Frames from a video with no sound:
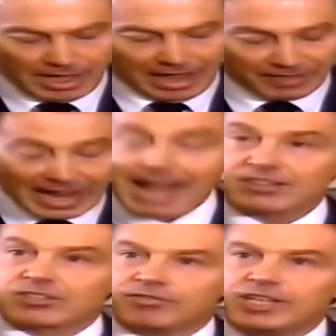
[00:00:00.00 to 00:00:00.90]
and the
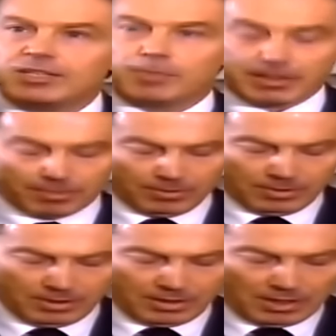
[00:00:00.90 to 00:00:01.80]
acts of these people
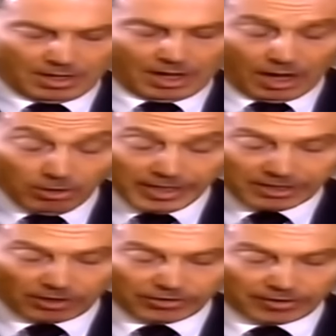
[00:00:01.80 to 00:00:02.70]
are wholly
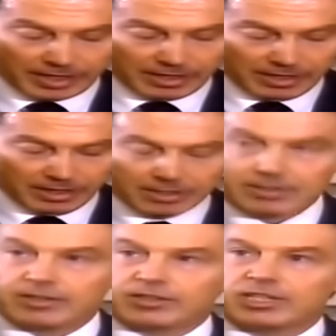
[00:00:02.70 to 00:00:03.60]
contrary
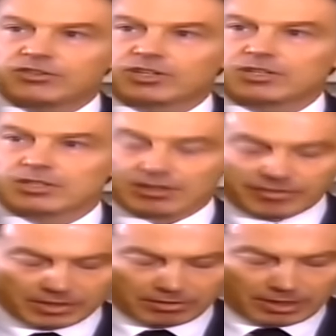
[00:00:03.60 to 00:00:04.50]
to the teachings of
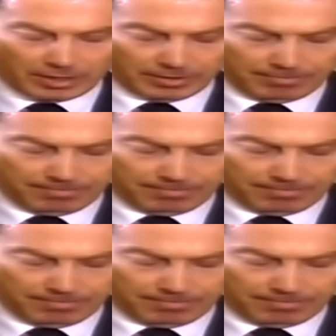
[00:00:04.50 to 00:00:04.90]
the Quran.